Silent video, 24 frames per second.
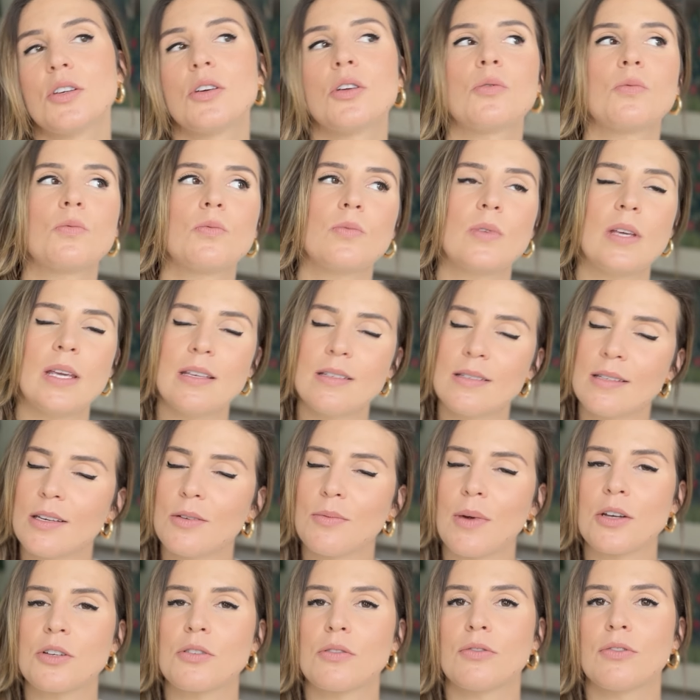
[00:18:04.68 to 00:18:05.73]
you can easily
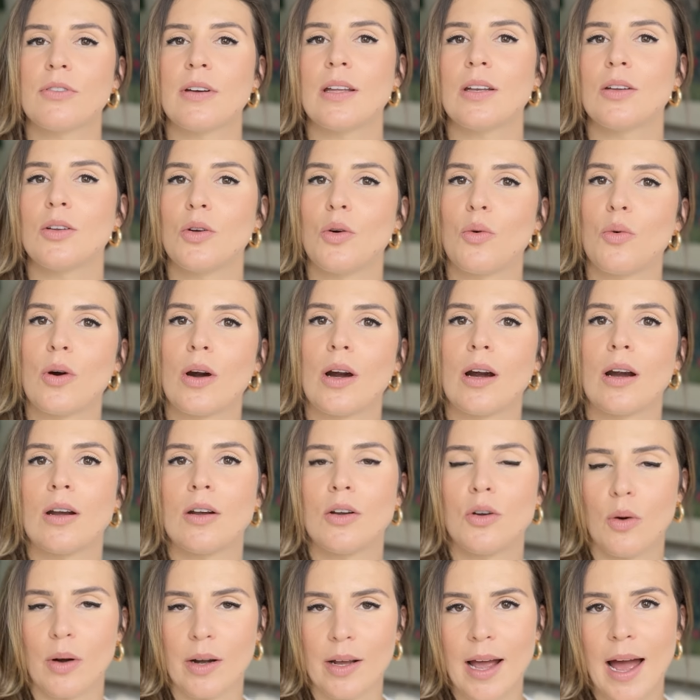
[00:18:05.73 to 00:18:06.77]
retrofit your
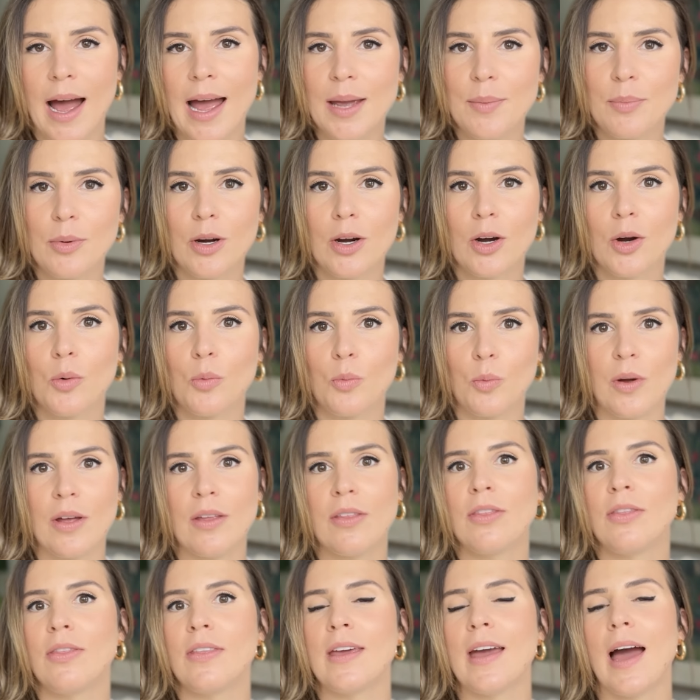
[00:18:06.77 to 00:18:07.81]
Nordic Hyper
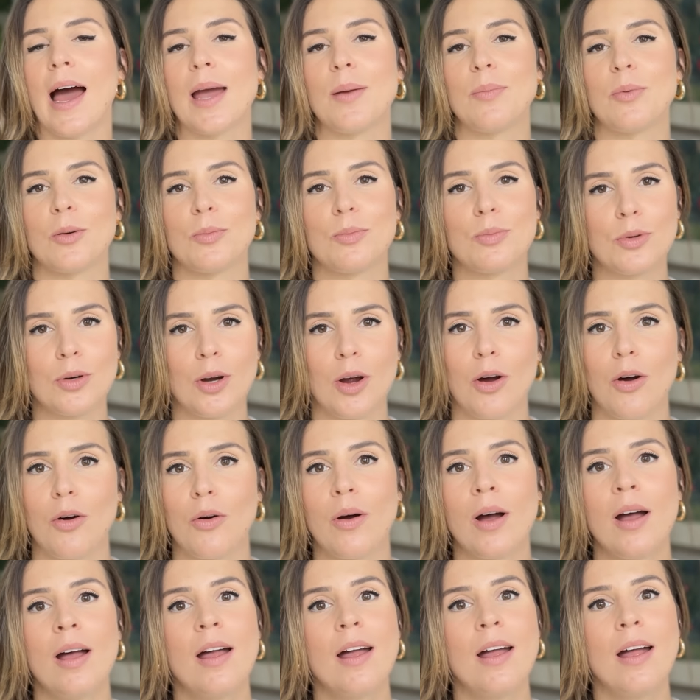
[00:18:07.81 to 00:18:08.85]
with the Hyper
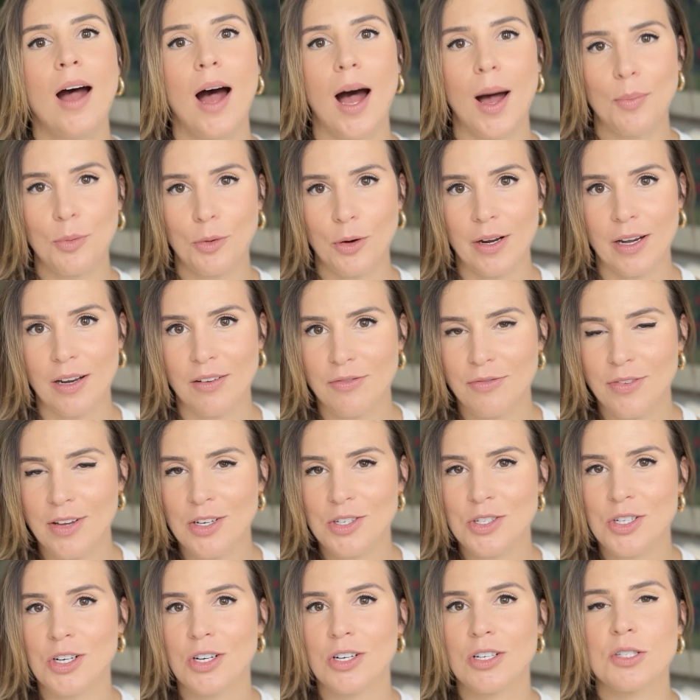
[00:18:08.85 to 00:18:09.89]
Pro upgraded
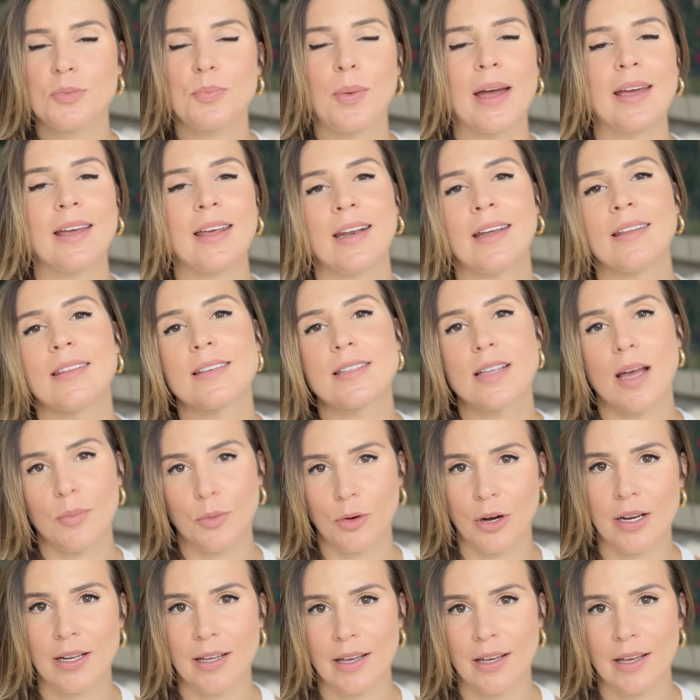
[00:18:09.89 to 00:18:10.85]
features by getting this upgrade